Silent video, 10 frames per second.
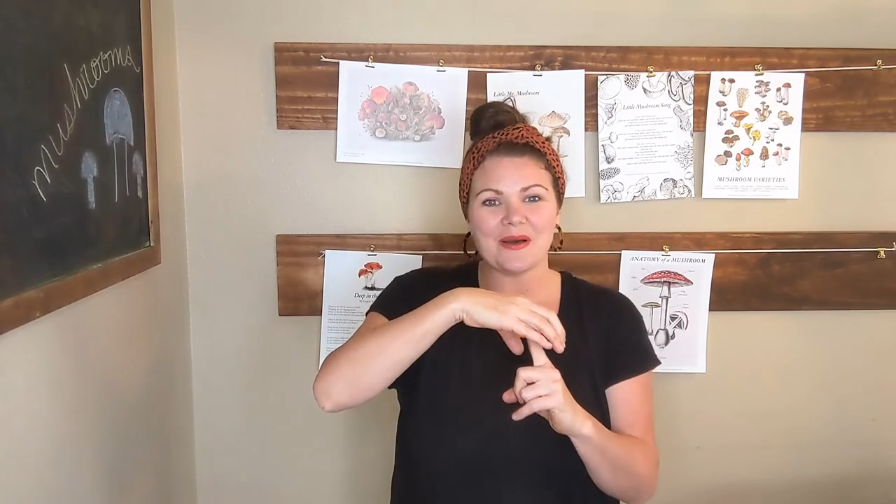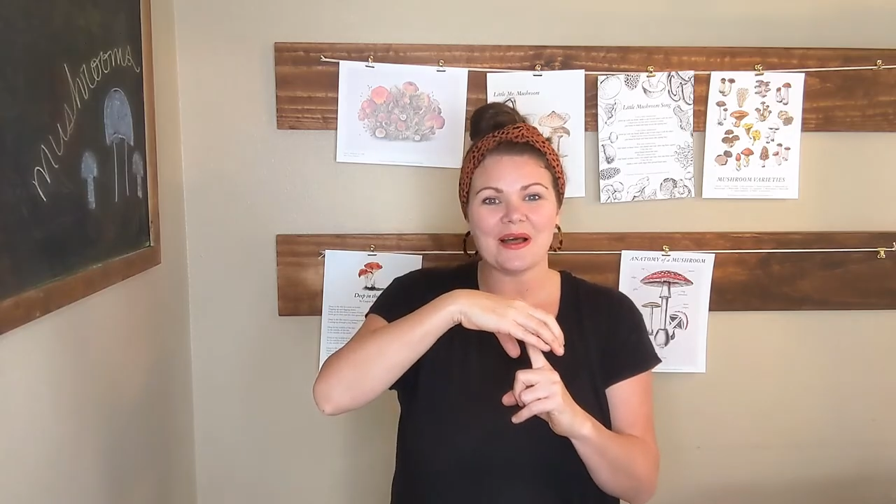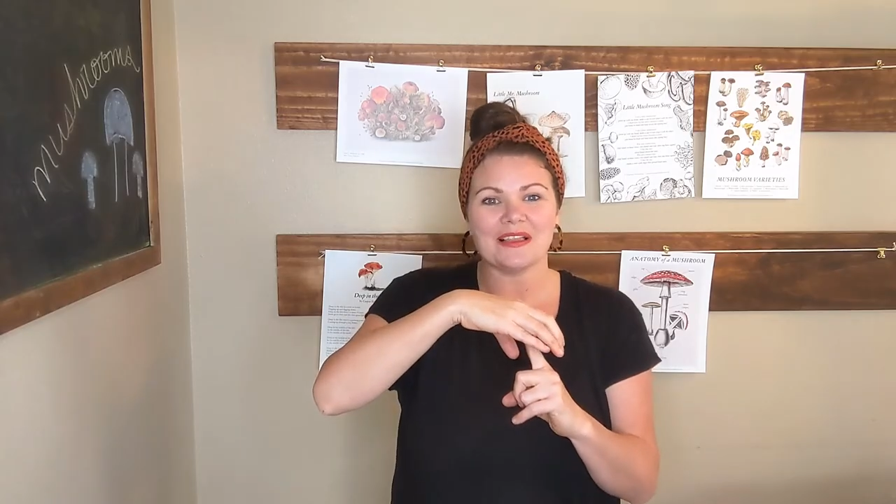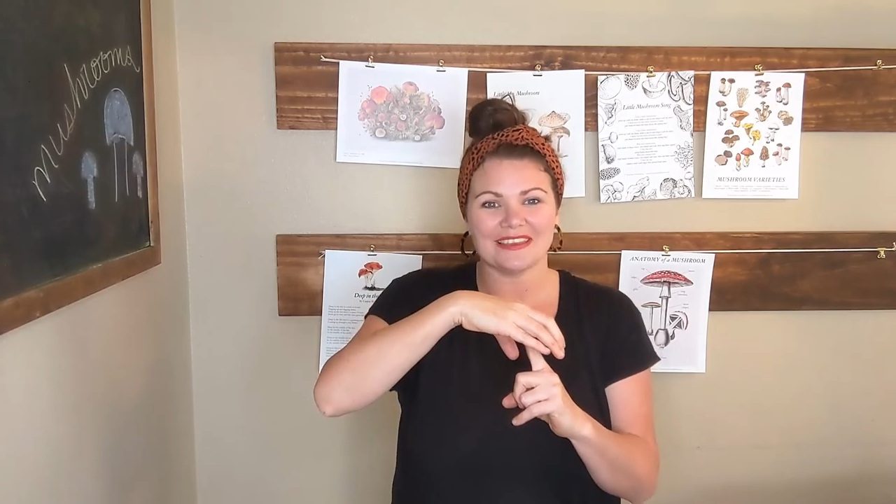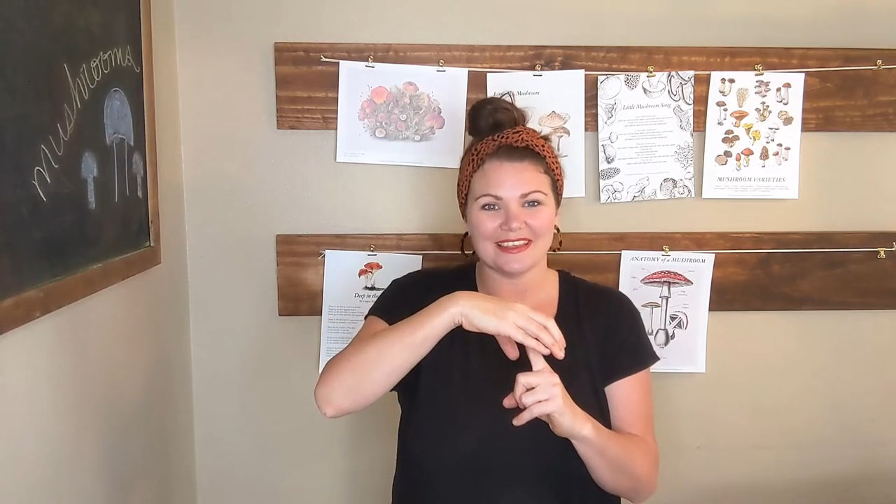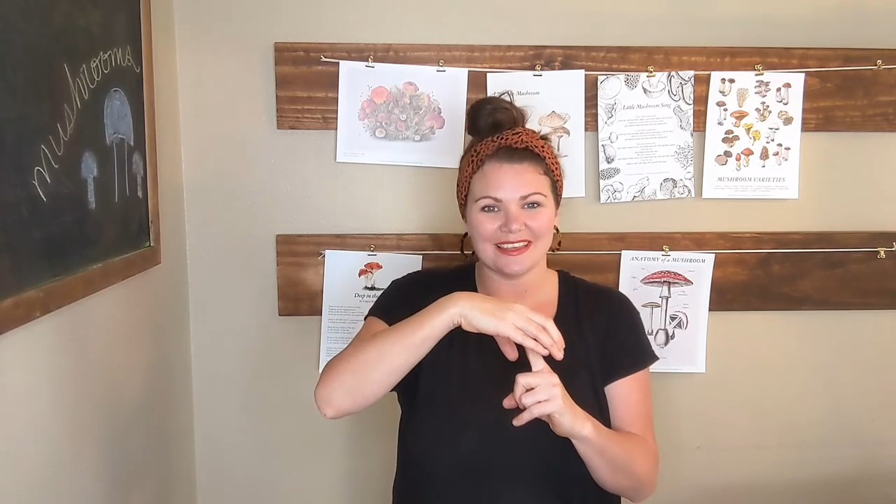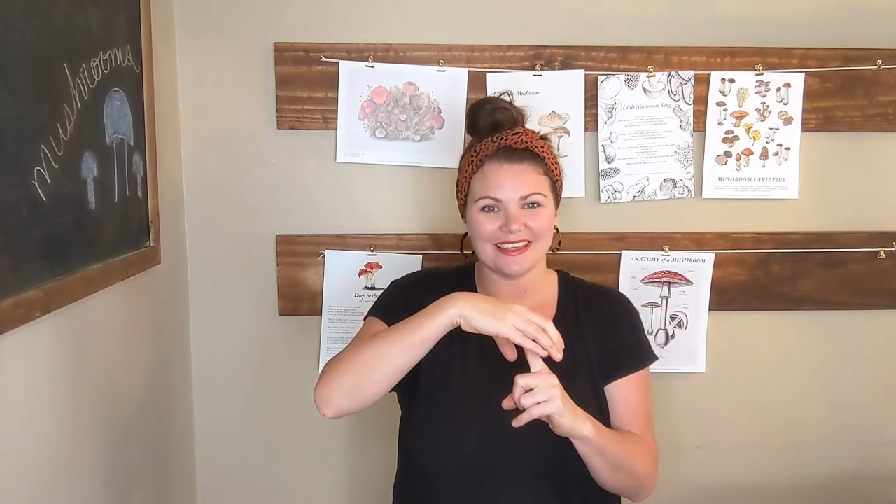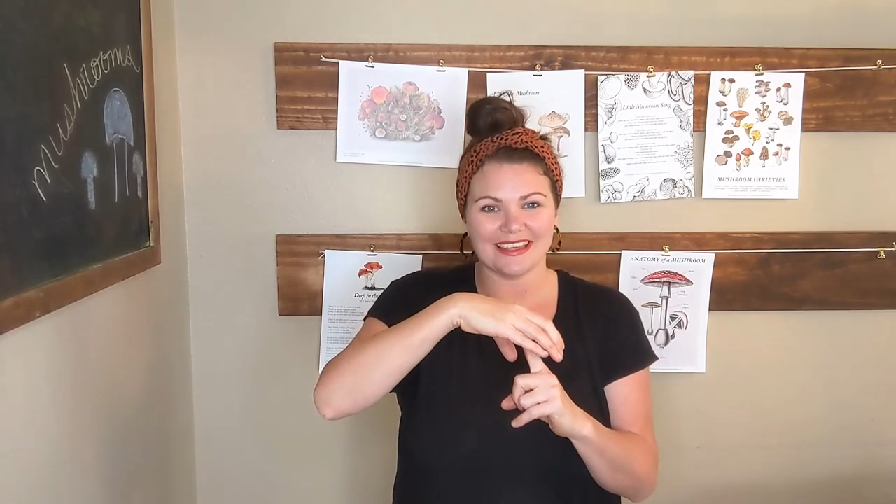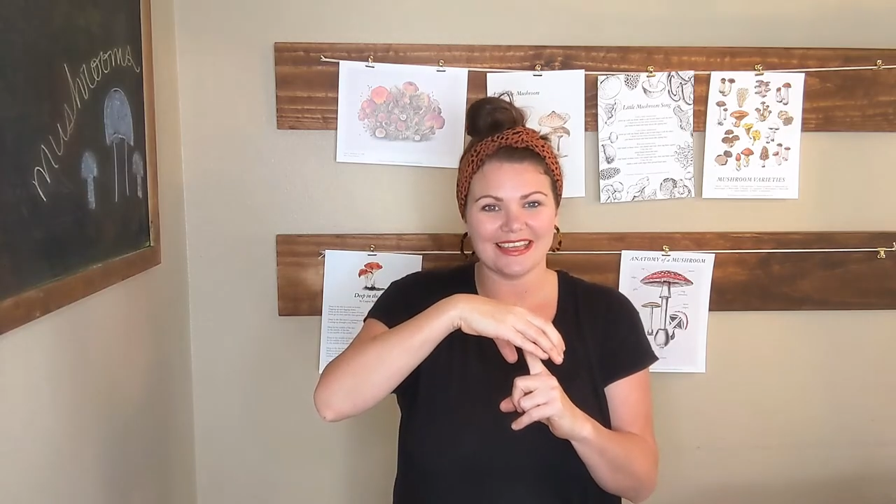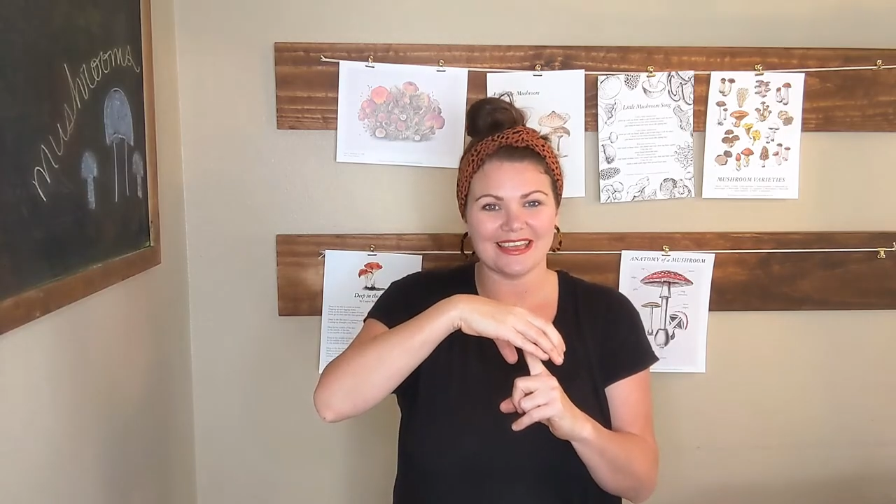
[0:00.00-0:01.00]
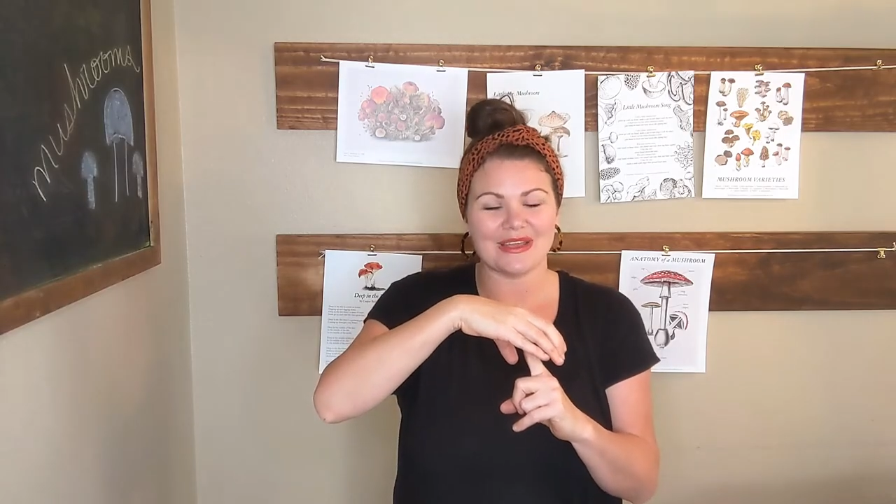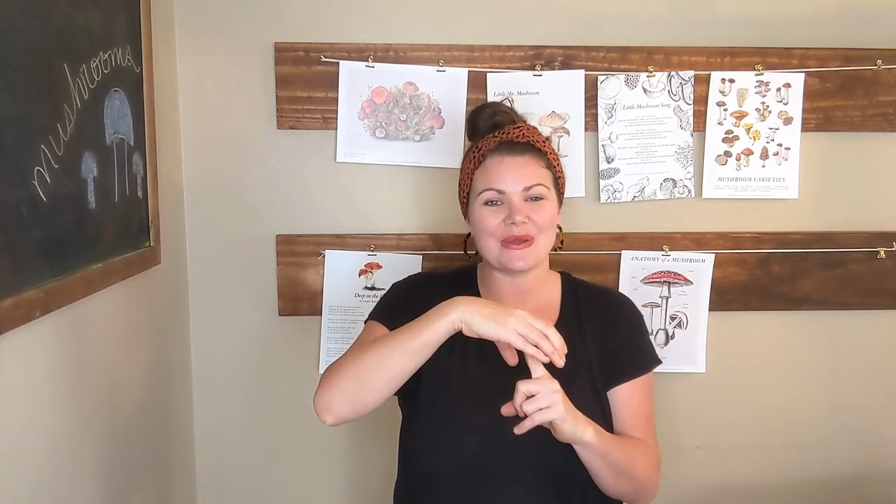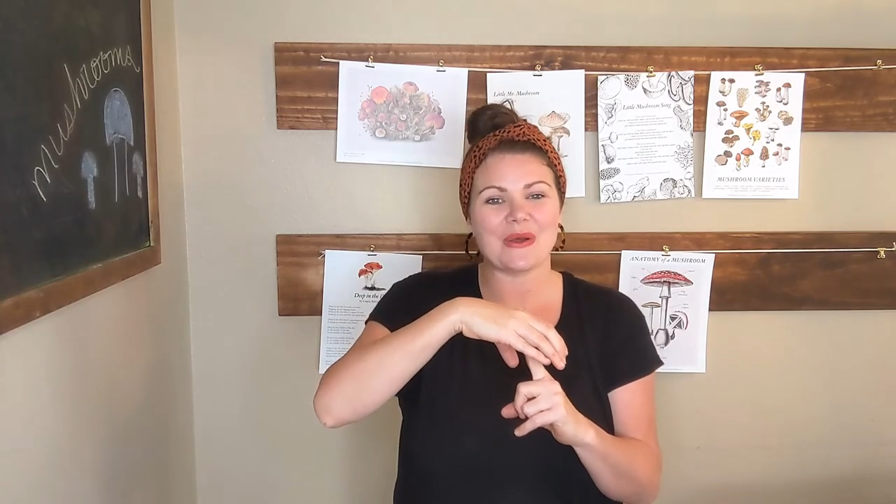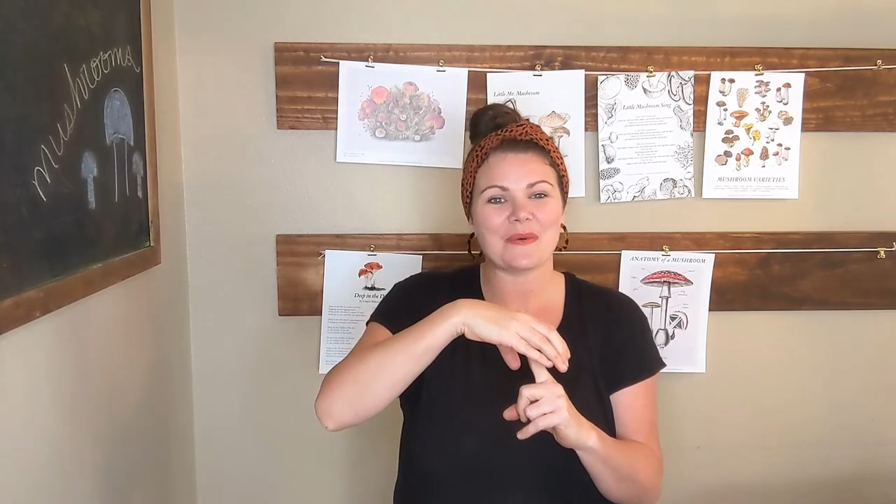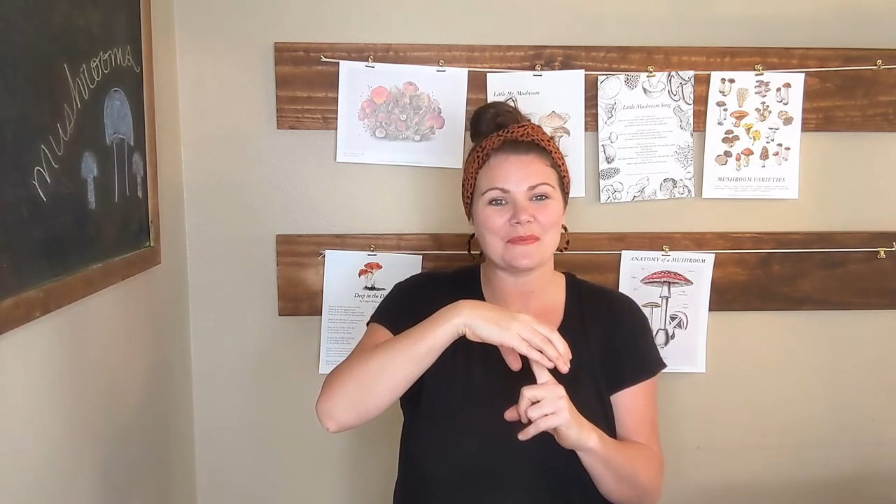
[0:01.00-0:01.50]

a little